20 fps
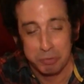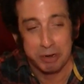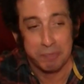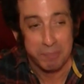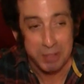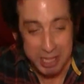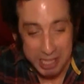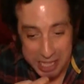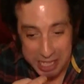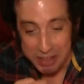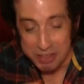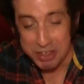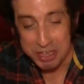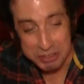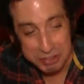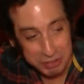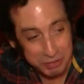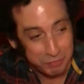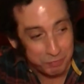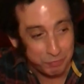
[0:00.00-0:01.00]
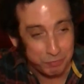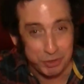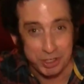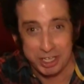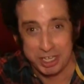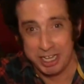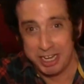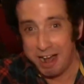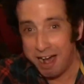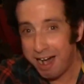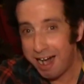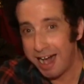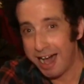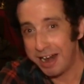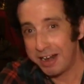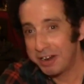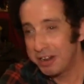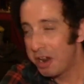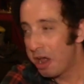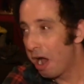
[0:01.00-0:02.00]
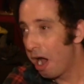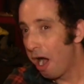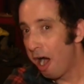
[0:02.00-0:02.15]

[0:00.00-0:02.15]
but this is freaking hot.